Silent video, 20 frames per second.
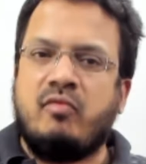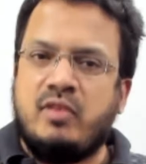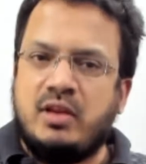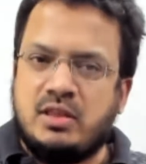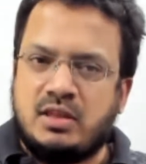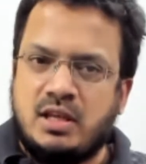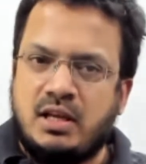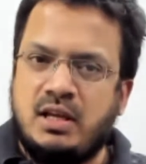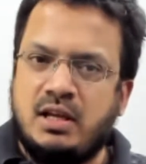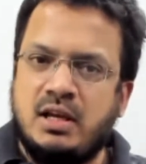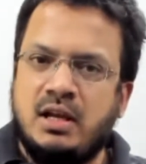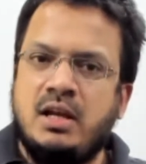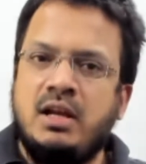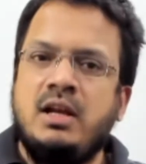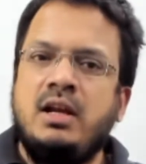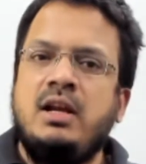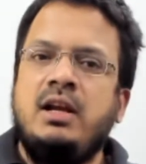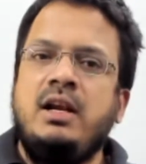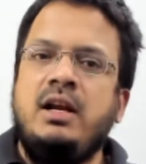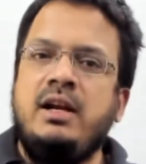we think
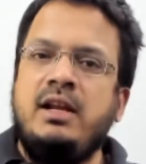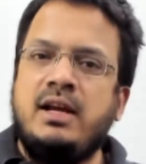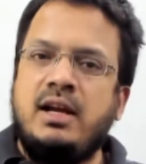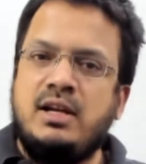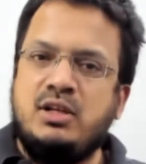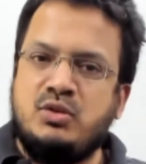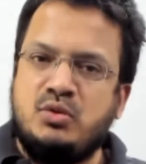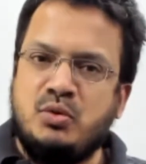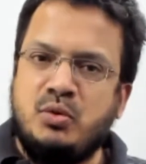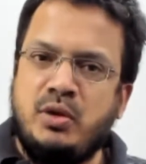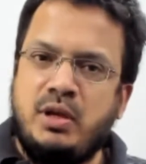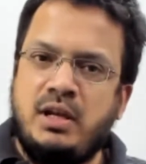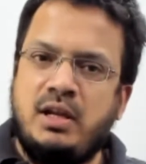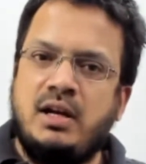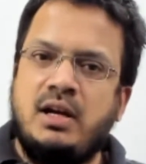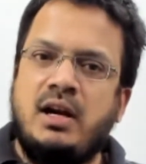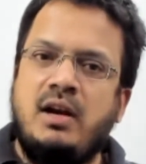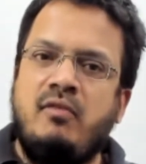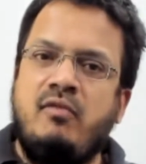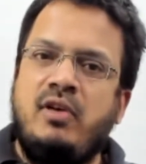India is doing
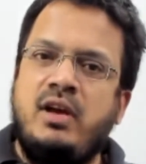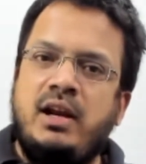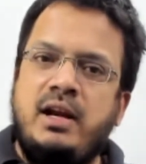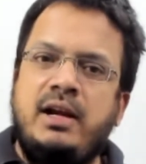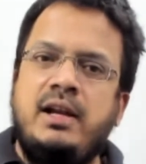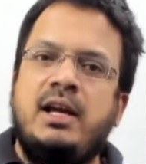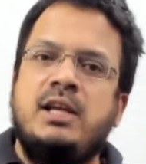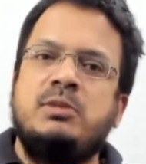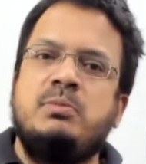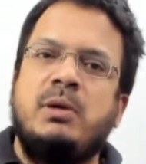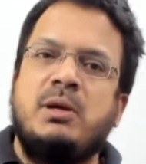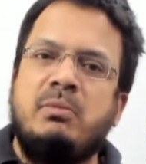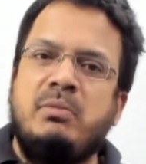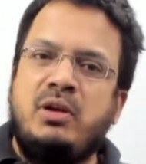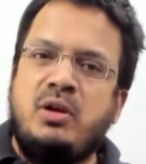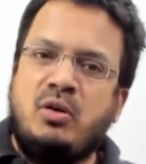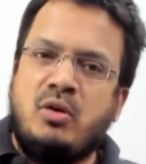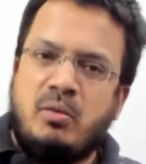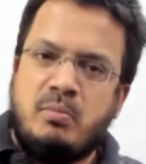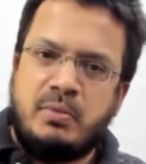and where India is
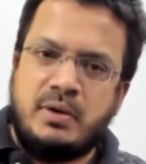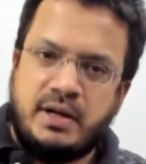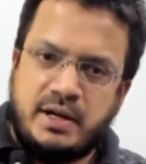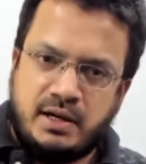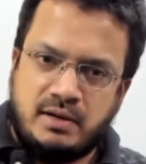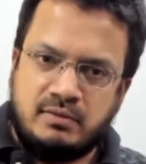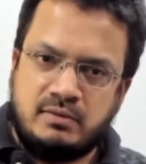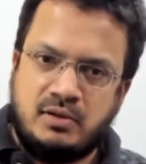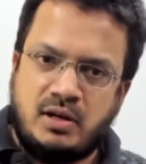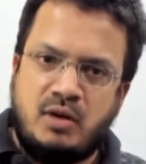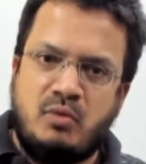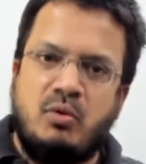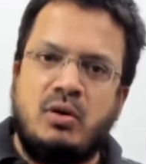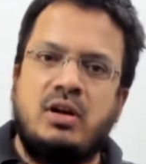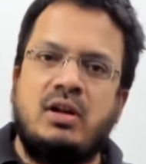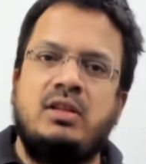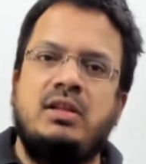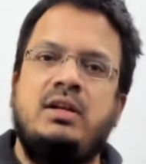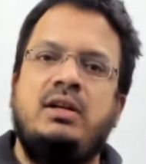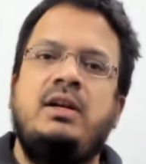becoming competitive and what
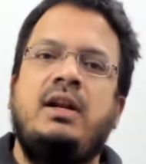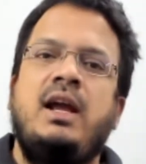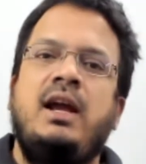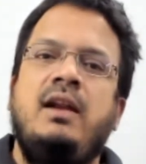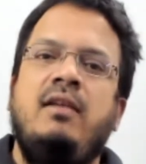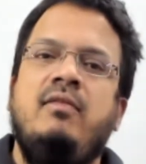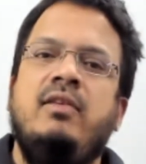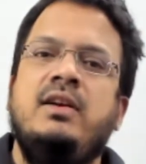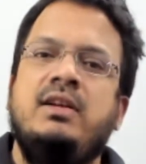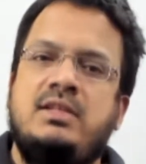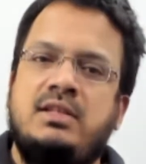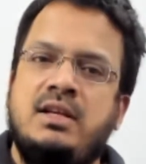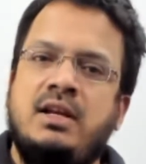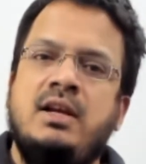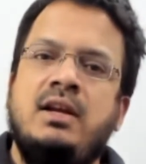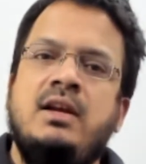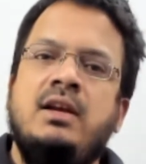are the tailwinds